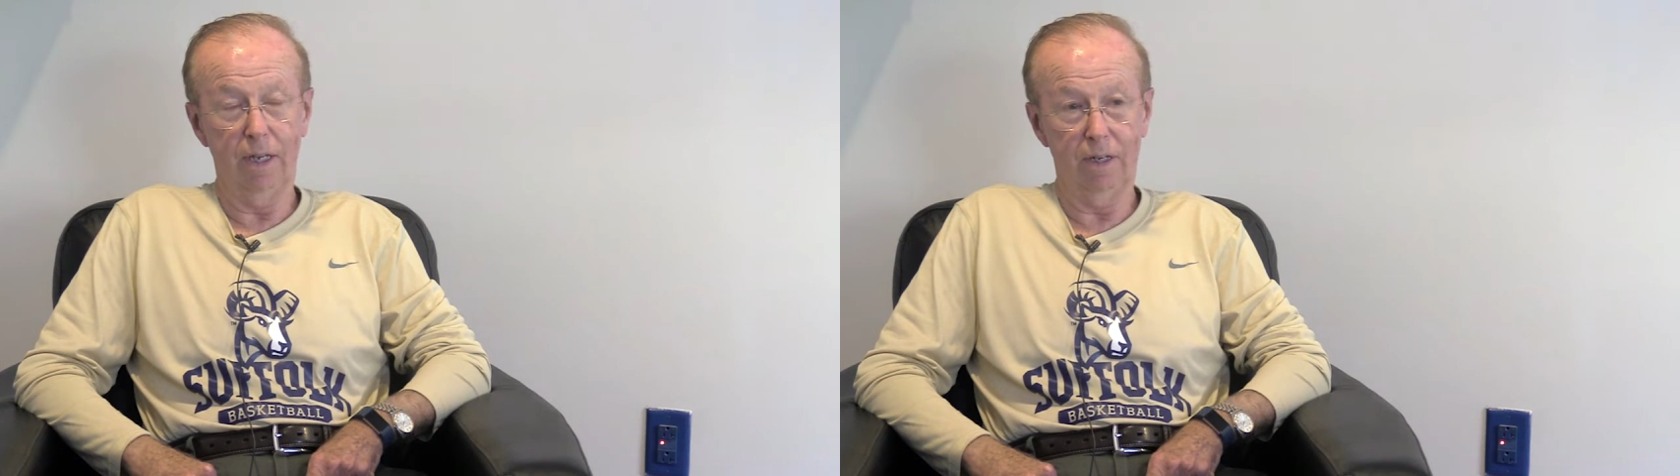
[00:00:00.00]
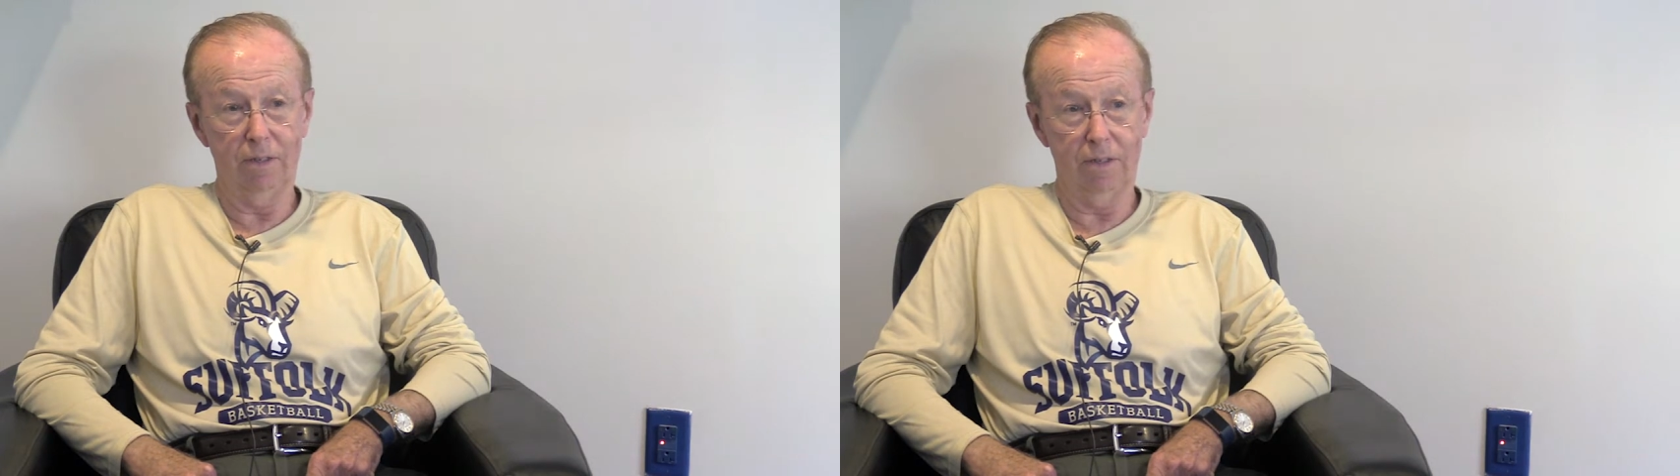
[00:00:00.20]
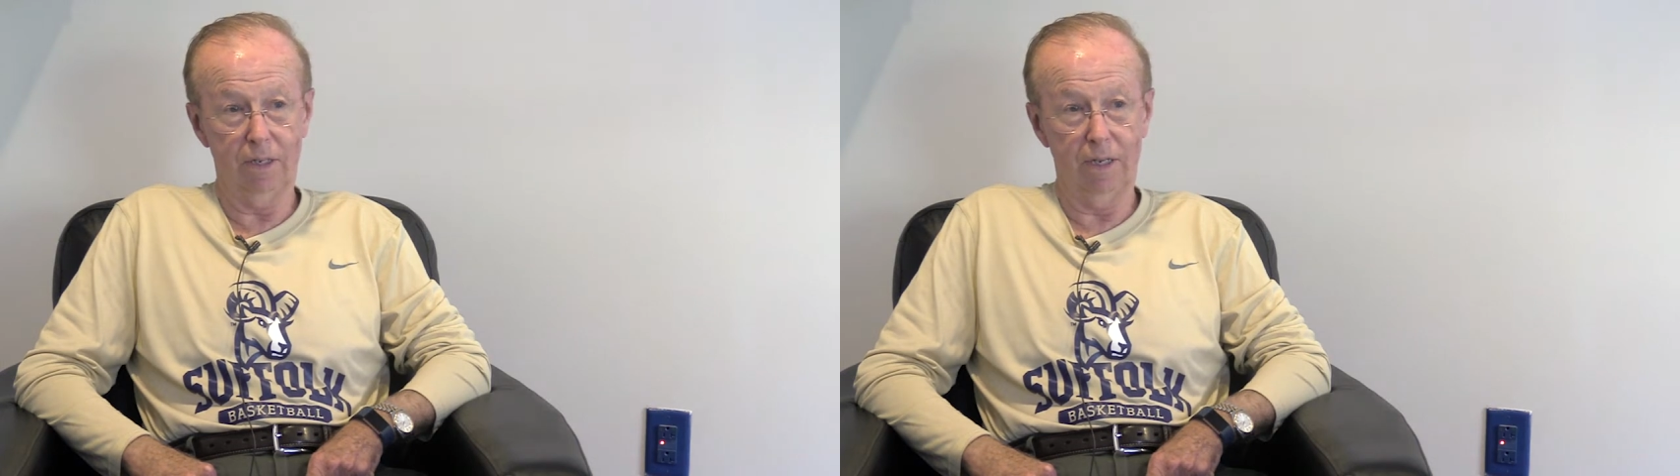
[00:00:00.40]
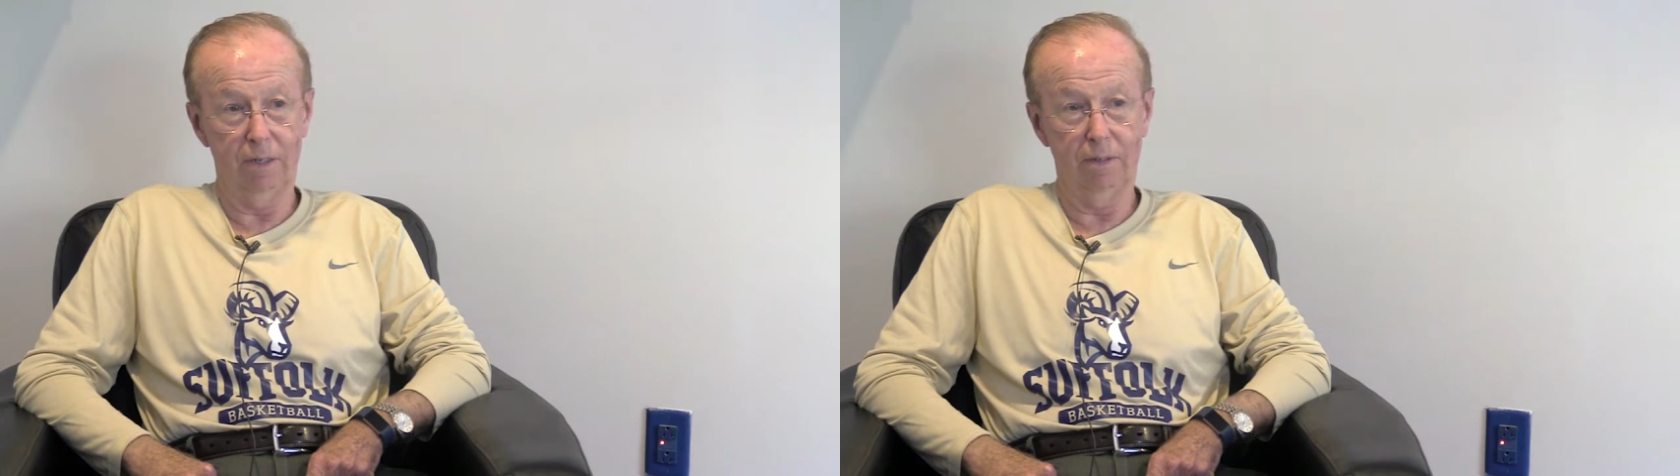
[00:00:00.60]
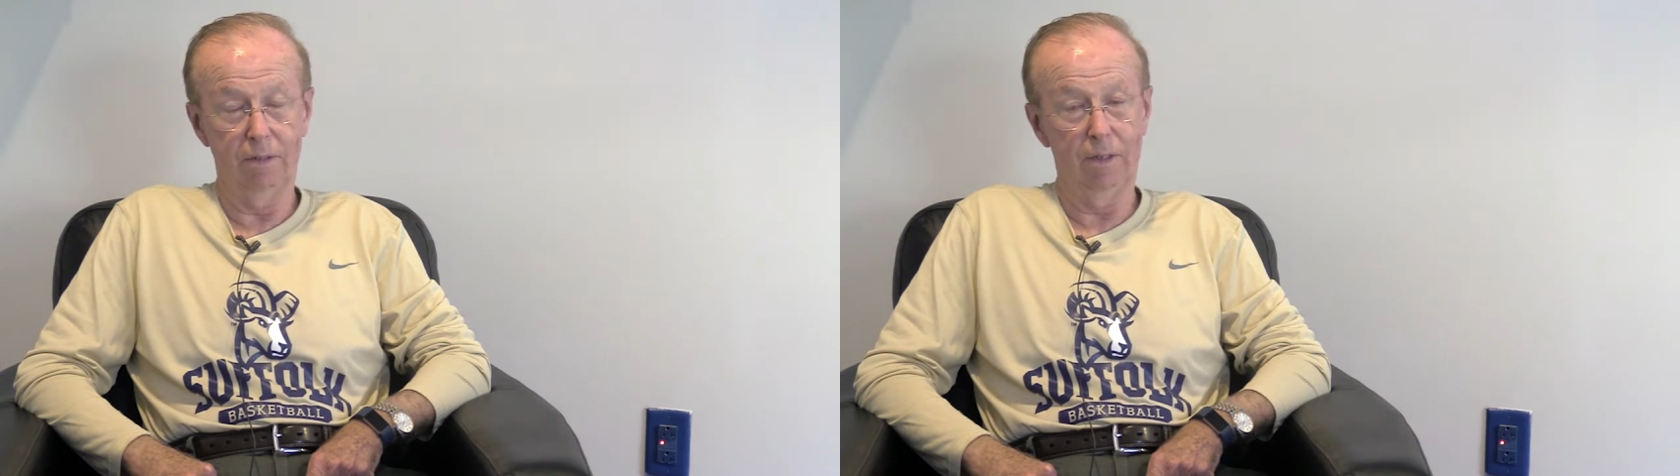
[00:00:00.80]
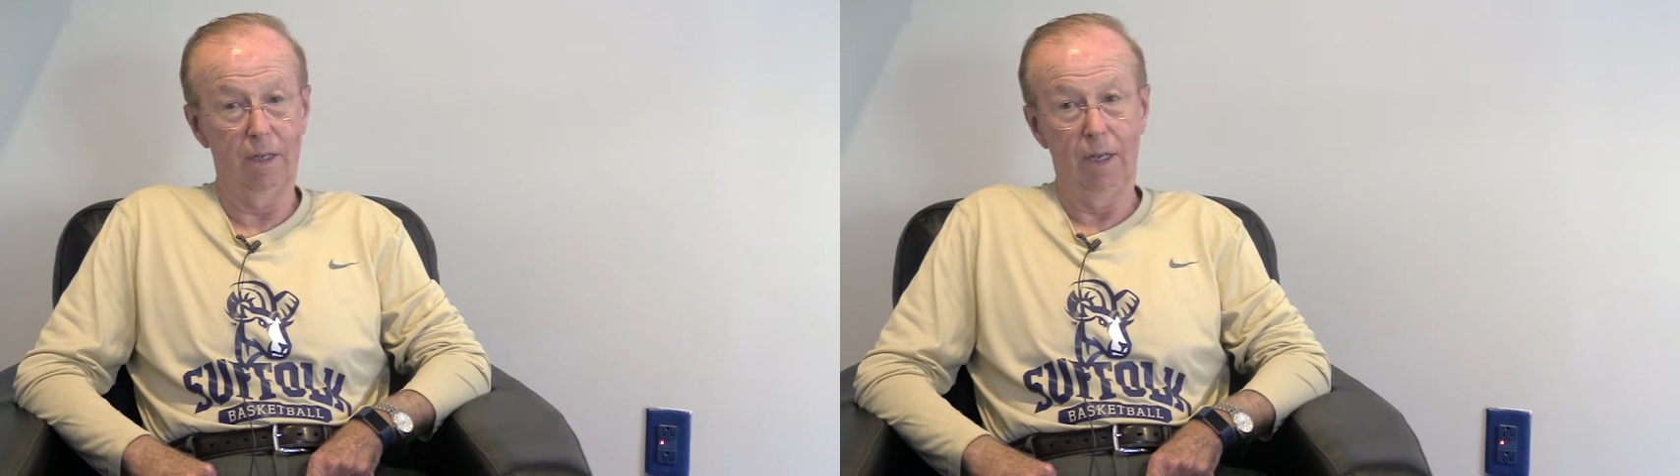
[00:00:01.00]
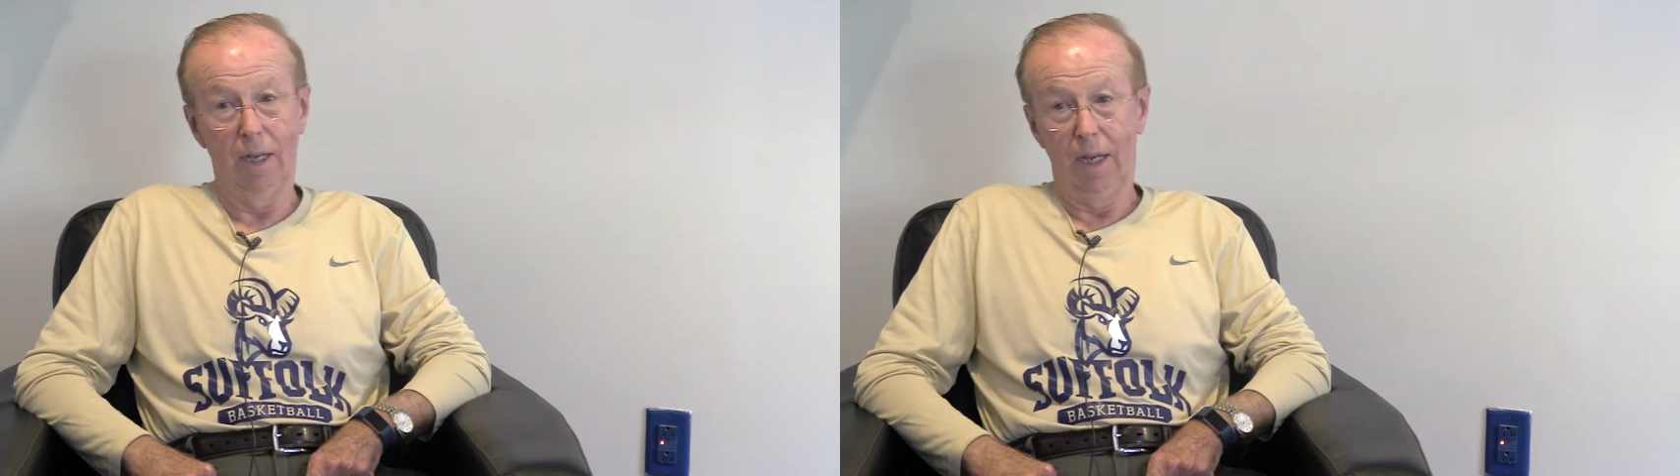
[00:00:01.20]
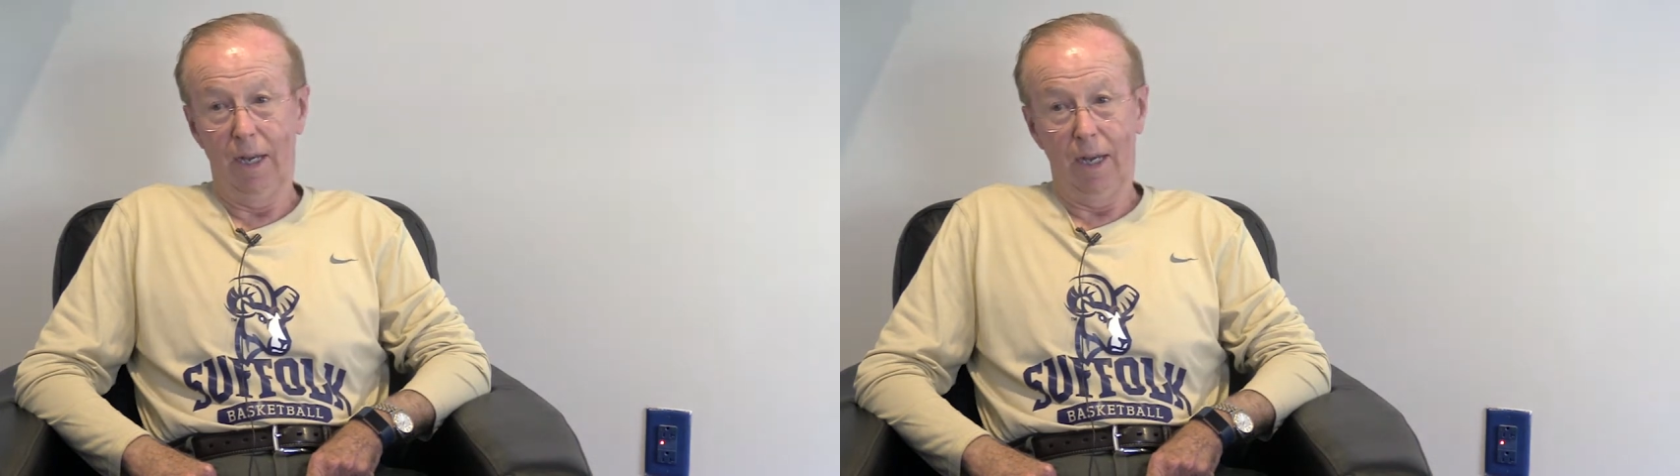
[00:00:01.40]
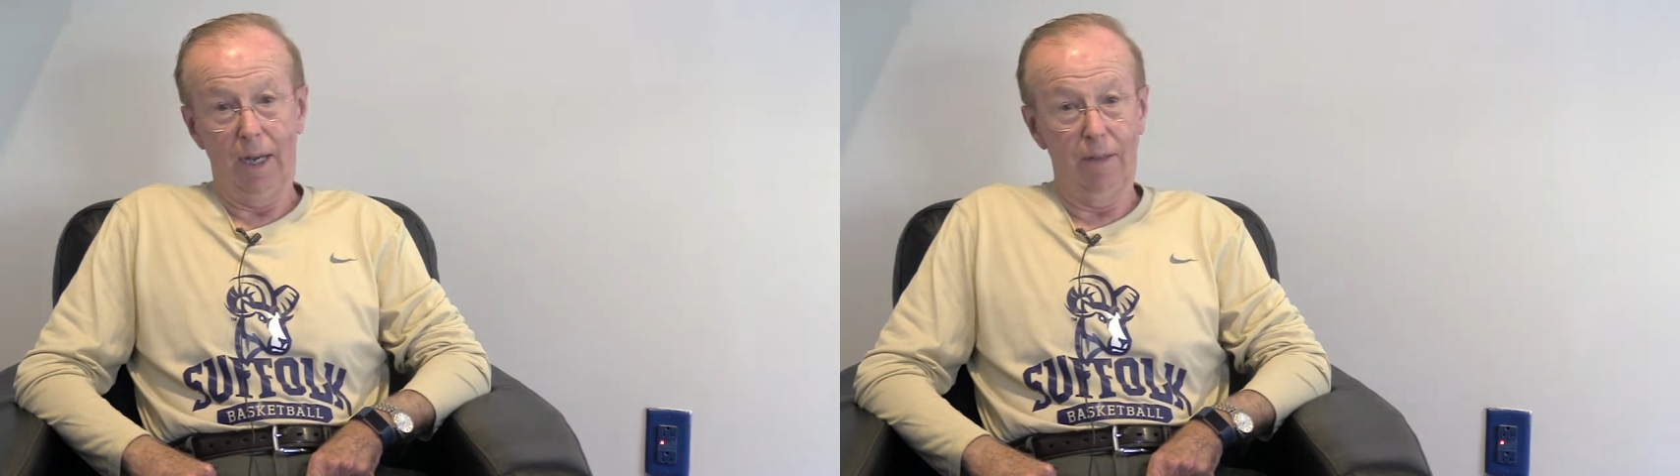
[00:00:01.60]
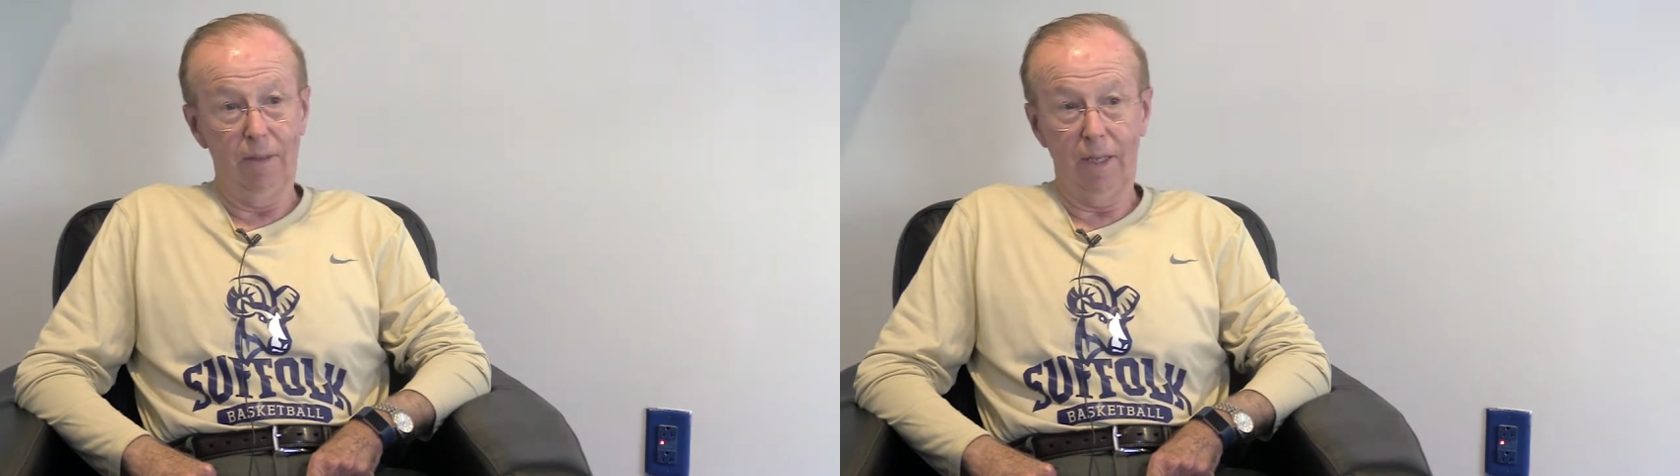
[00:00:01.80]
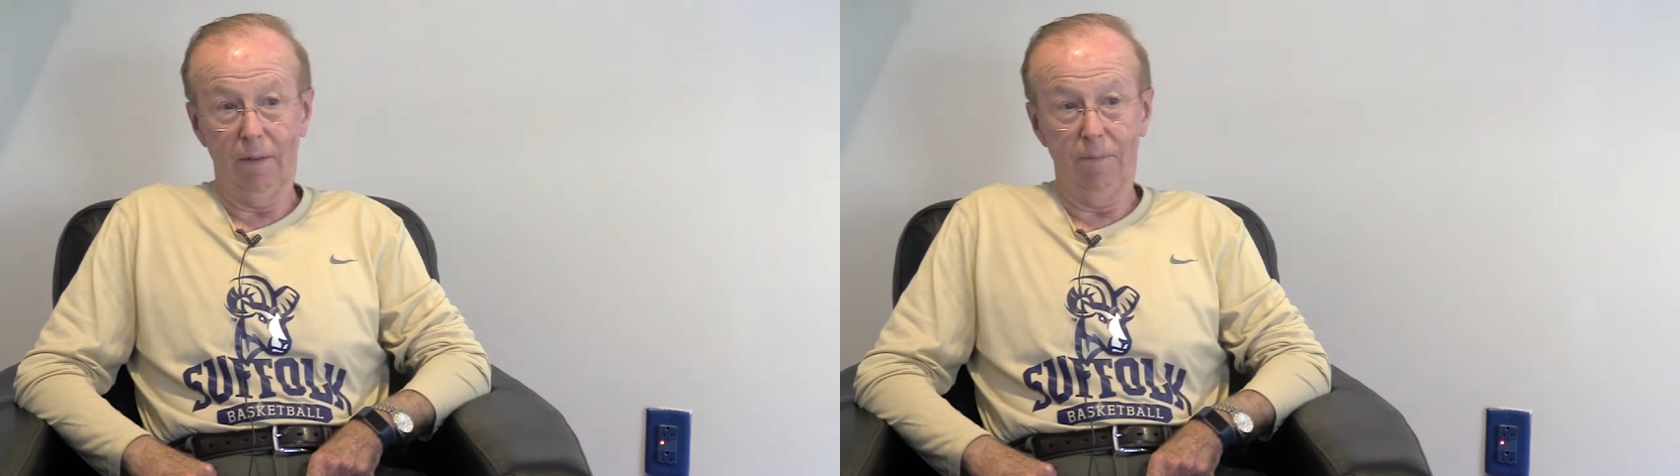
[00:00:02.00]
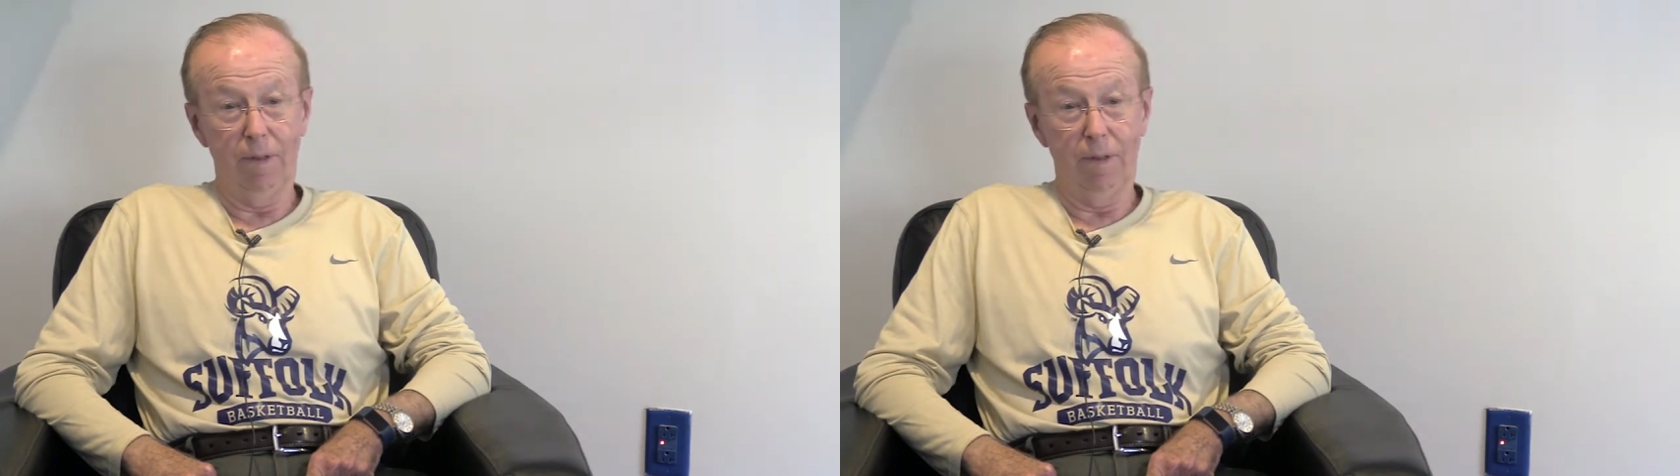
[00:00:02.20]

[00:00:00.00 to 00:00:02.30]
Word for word: their skills and they've